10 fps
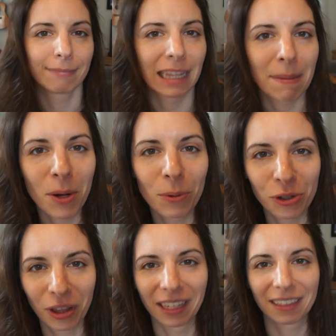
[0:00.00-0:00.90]
Let me know what
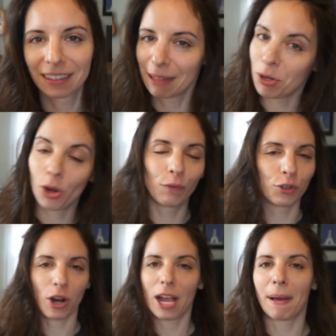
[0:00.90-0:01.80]
you think. Let me know if you
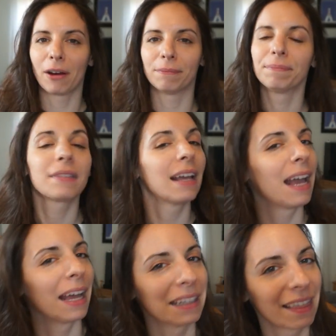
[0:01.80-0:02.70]
try them out.
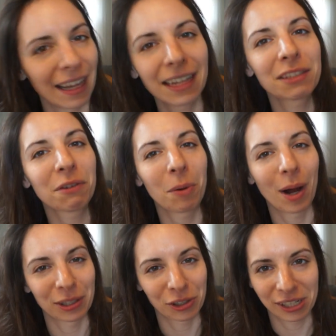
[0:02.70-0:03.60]
And thanks for
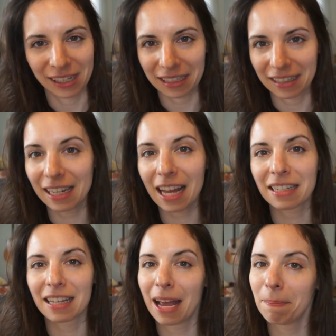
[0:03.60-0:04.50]
watching. See you
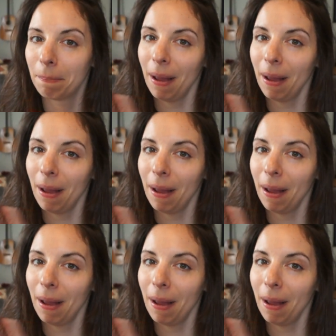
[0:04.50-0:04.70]
next time.